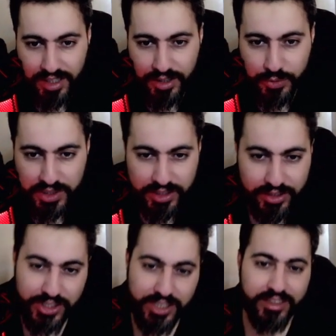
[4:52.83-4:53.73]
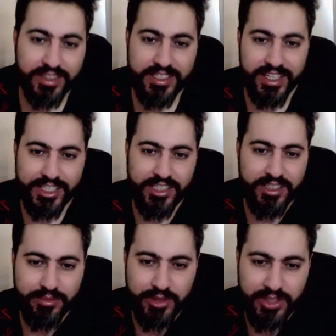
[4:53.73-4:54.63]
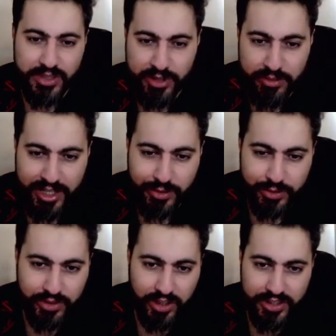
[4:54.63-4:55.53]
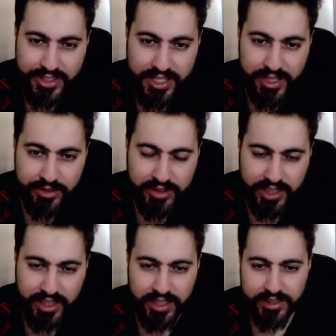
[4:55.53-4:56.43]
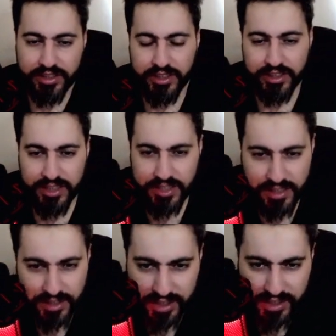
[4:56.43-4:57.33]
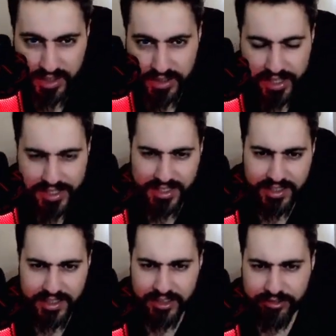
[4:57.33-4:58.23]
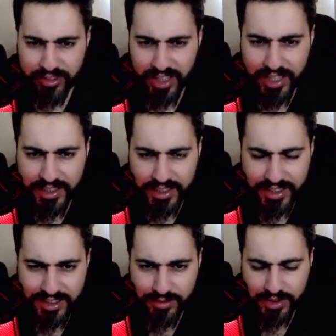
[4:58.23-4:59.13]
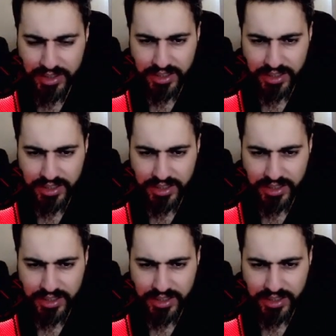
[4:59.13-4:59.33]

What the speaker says: We need to shield this actually, because Payback would knock us out, and it does, like, it has, I think, Fly and